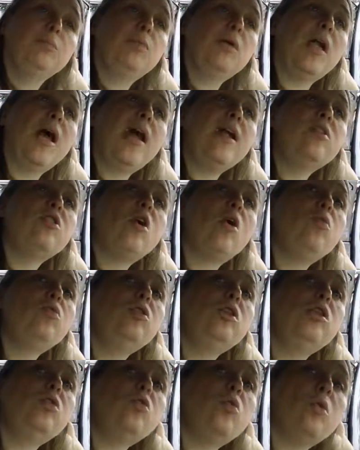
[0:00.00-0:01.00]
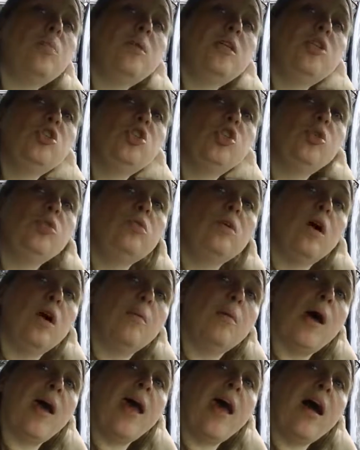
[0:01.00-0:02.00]
But I don't normally chew
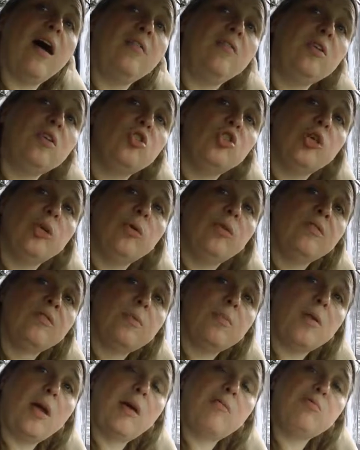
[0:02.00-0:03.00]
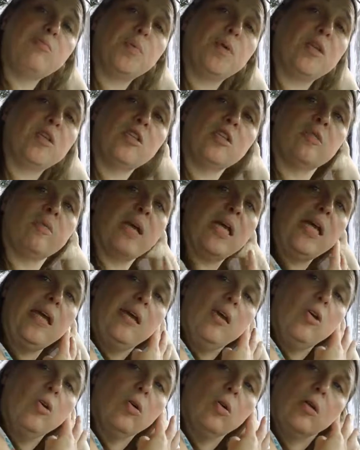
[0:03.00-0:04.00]
gum. I have to chew it sometimes because of my
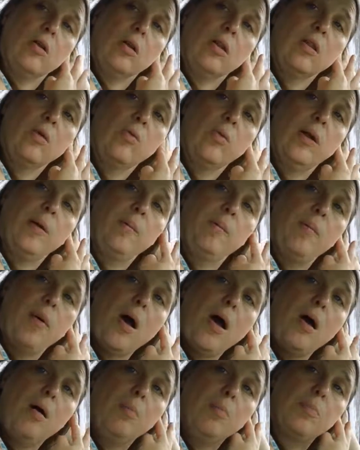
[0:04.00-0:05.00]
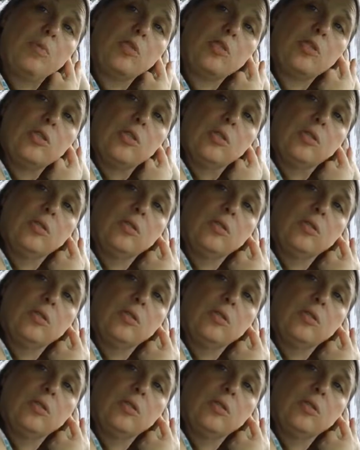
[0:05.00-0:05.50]
ear when it pops.